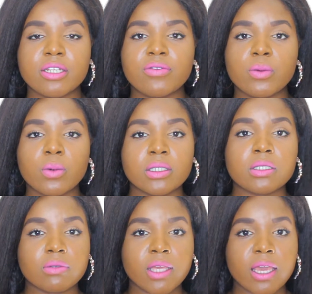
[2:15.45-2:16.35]
And if you want
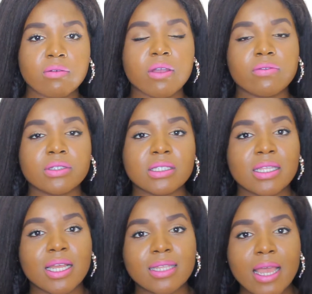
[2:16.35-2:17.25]
to get a reference
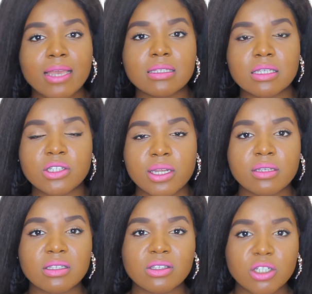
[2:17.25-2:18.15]
to that, that is in
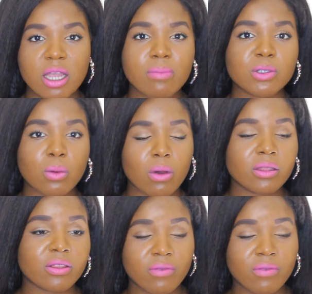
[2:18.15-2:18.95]
Genesis chapter 1,